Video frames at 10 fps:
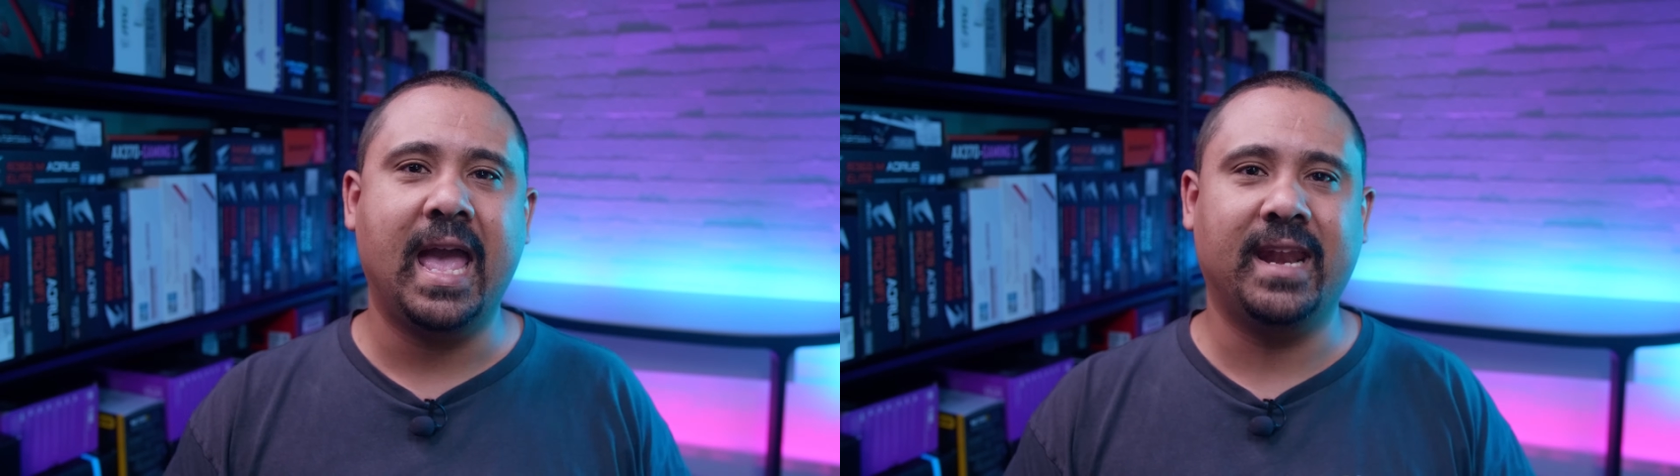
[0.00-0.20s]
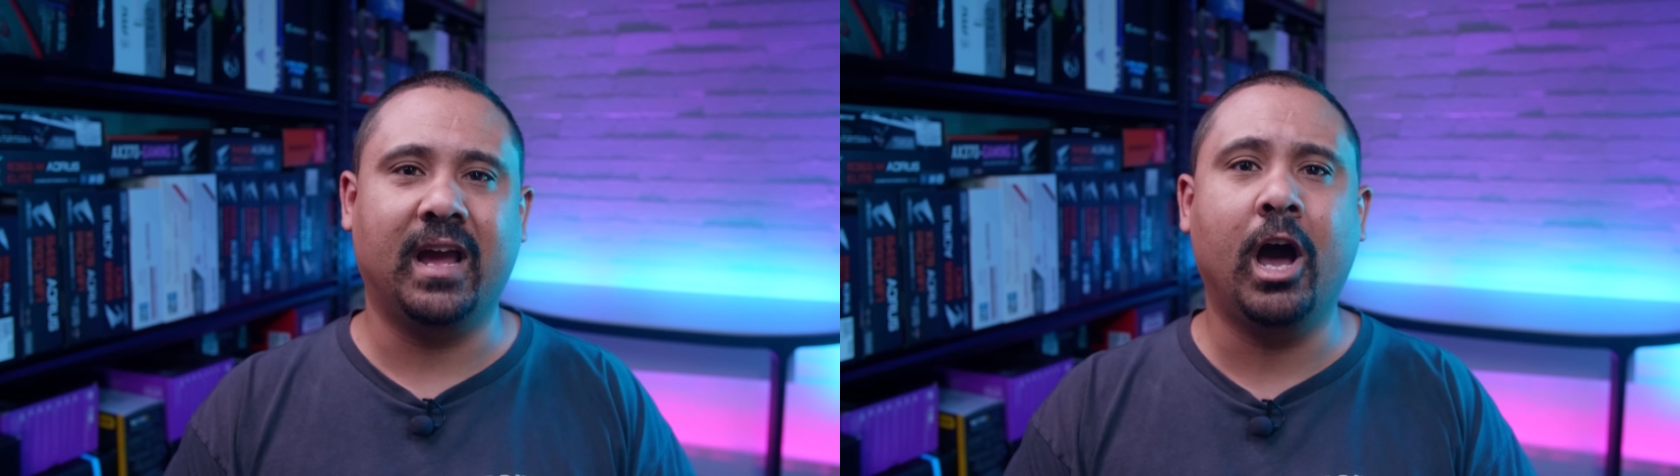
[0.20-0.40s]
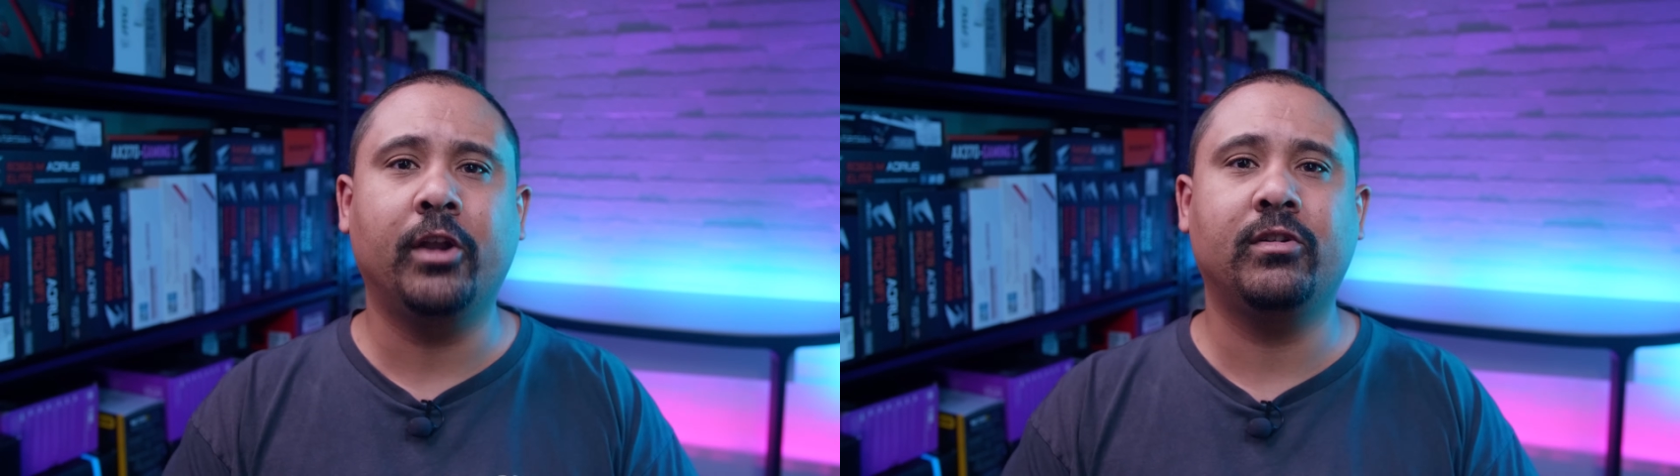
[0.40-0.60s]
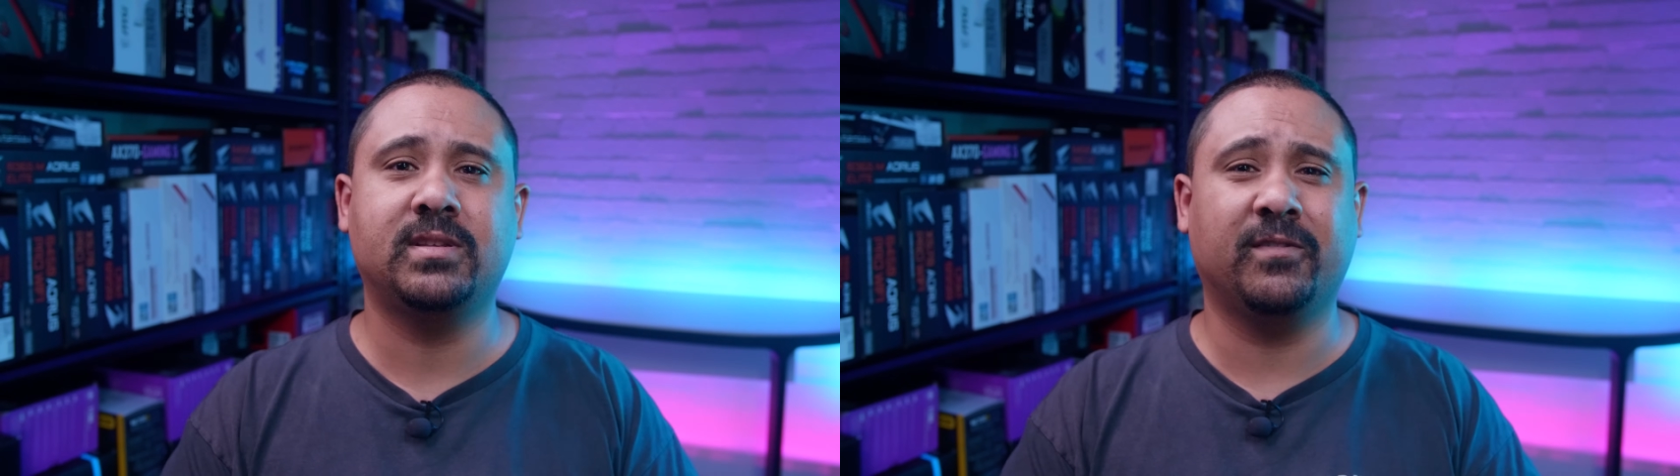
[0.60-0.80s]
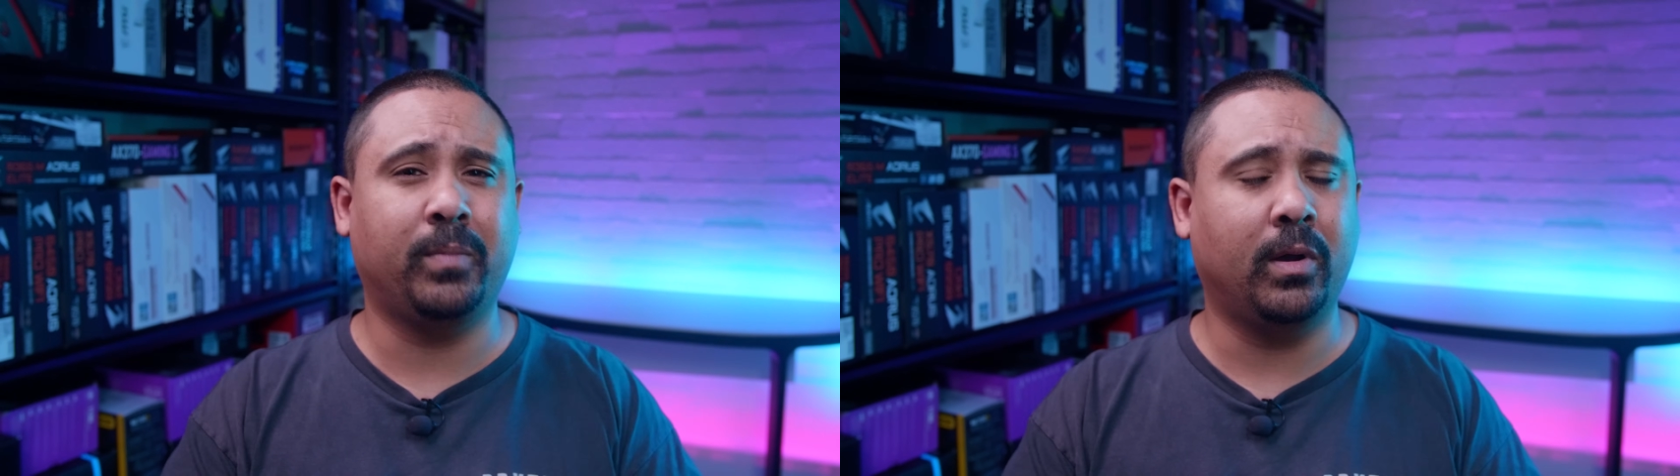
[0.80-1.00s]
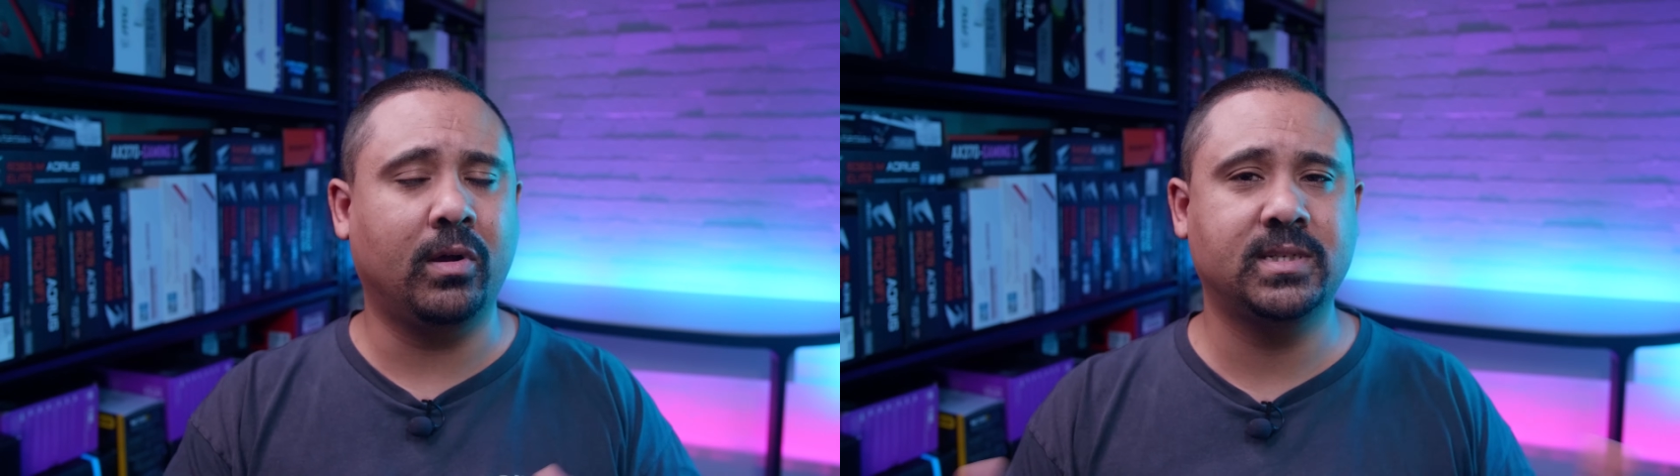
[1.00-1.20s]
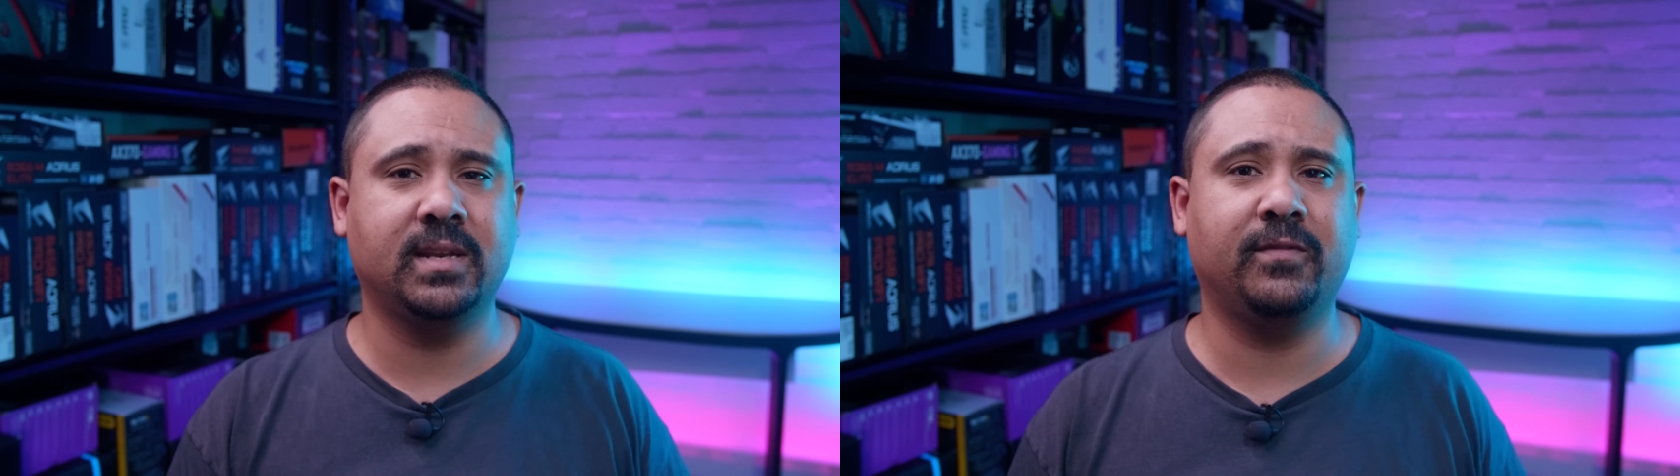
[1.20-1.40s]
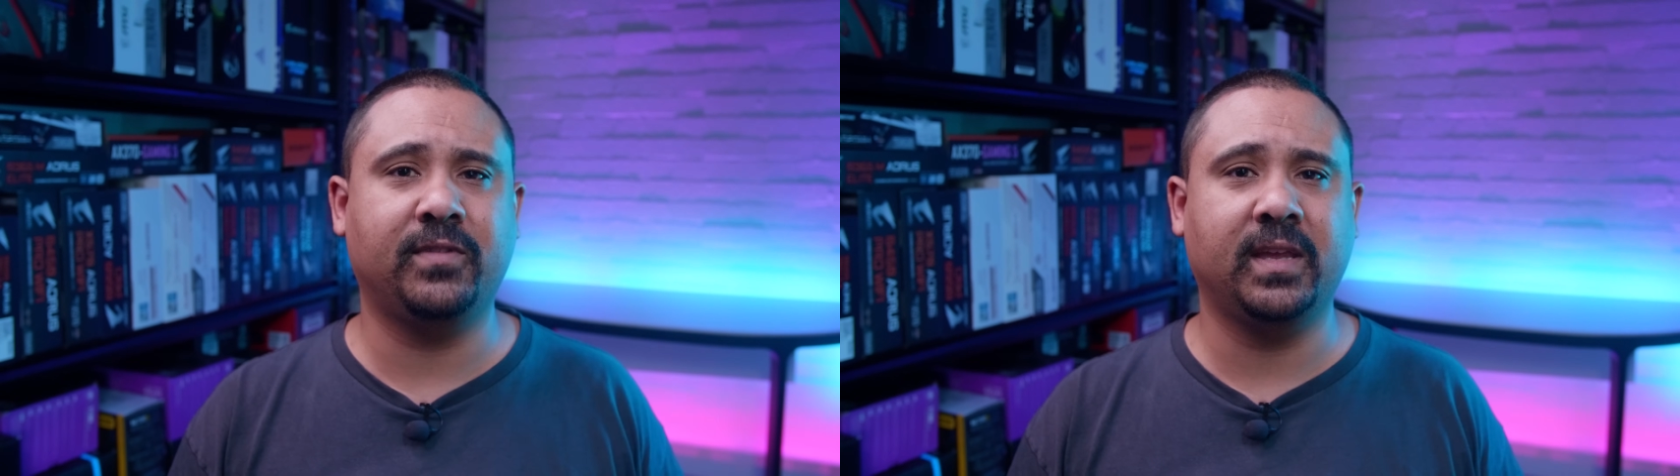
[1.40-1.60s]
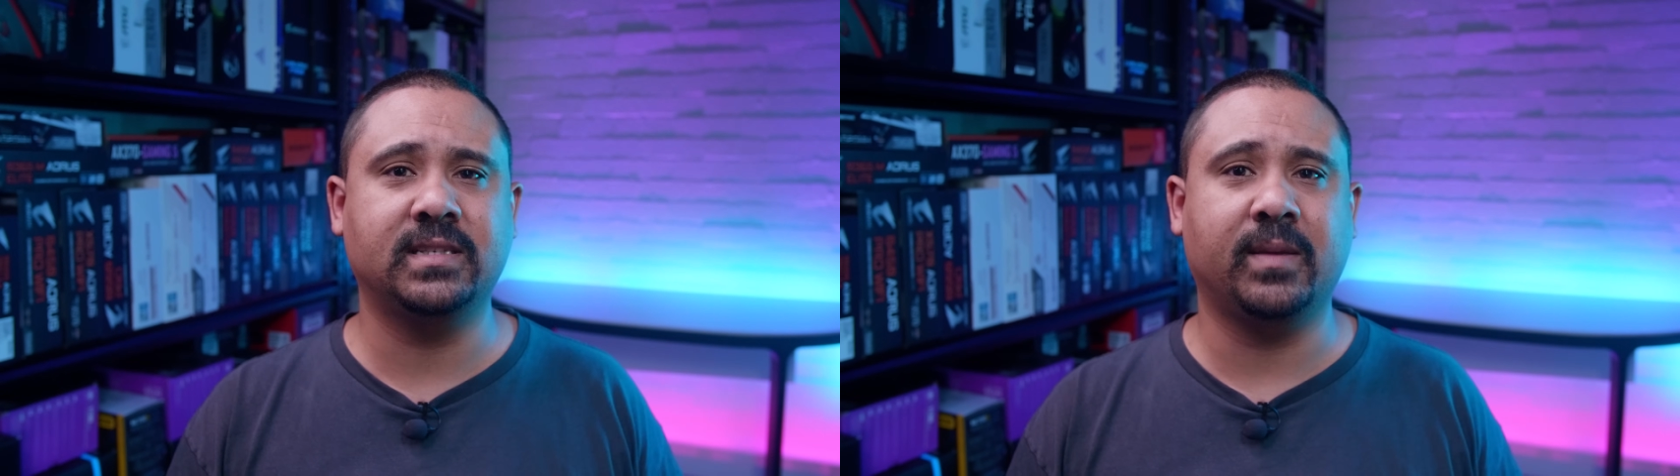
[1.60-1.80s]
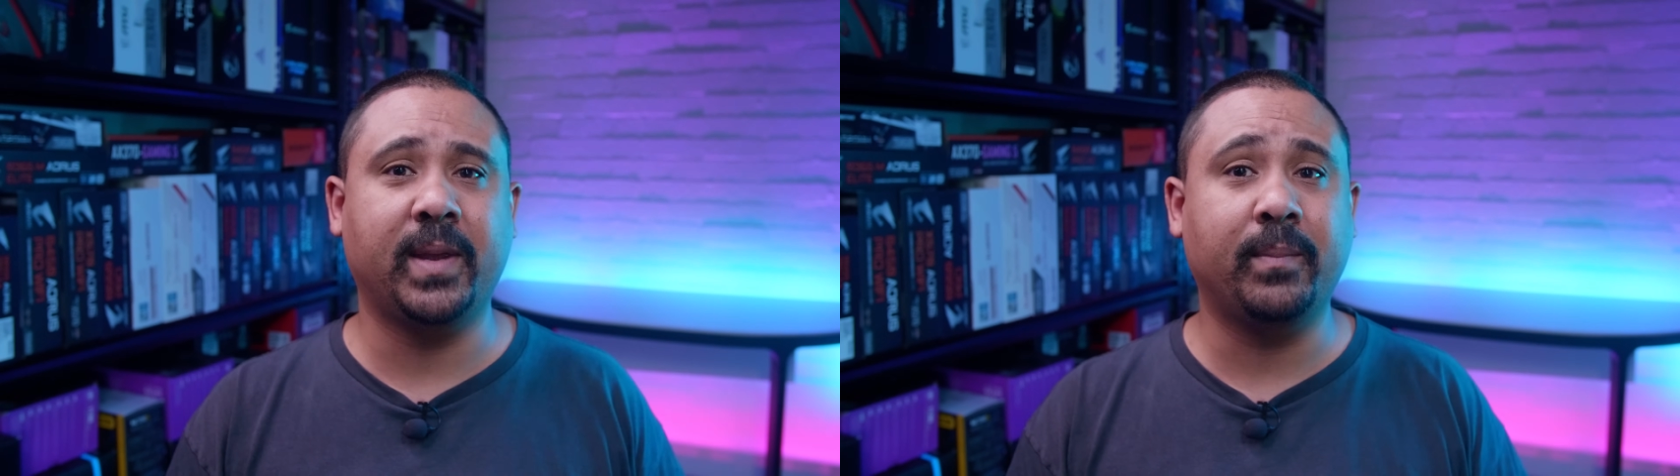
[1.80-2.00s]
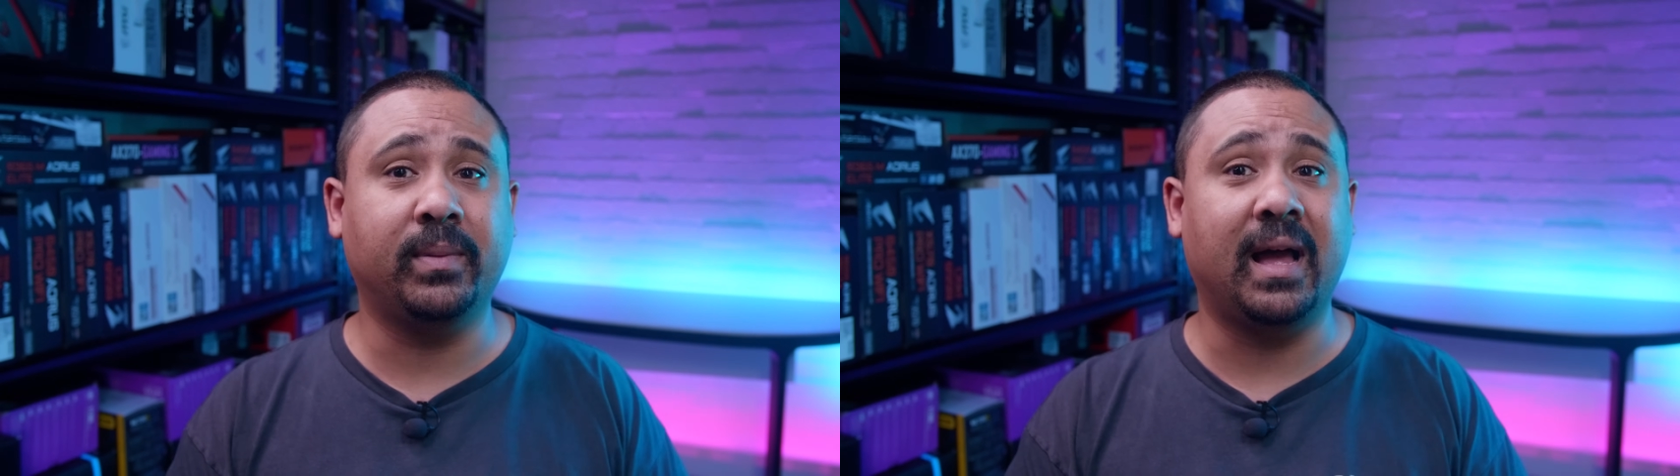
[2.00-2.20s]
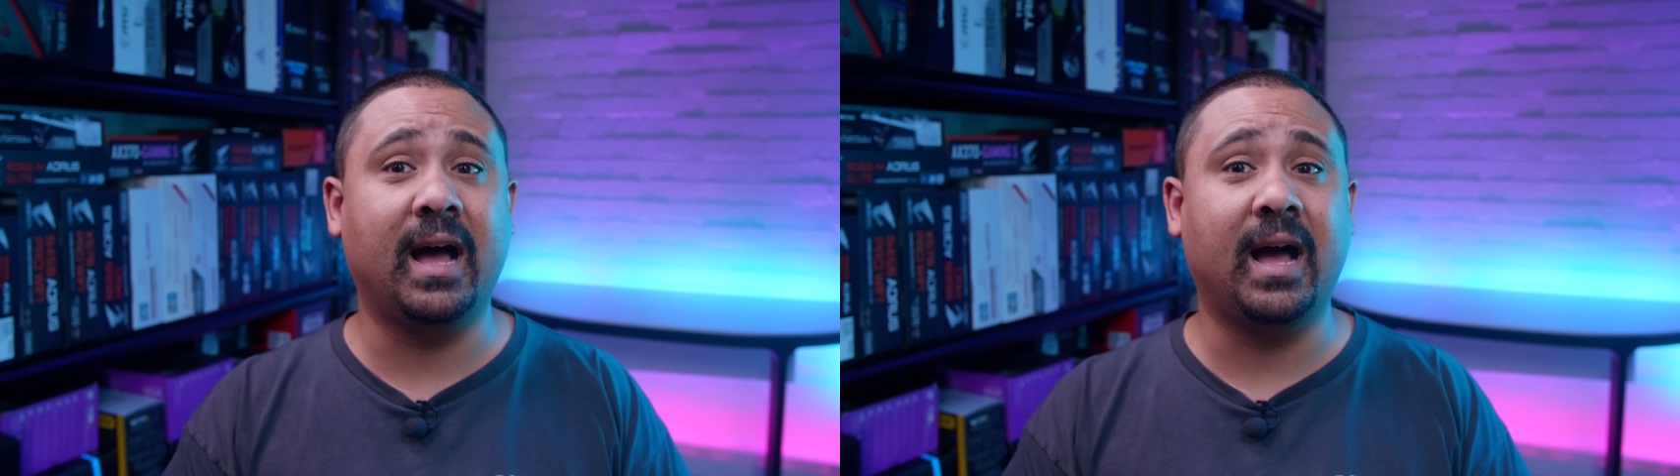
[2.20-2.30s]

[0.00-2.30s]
and hundreds of positive things that people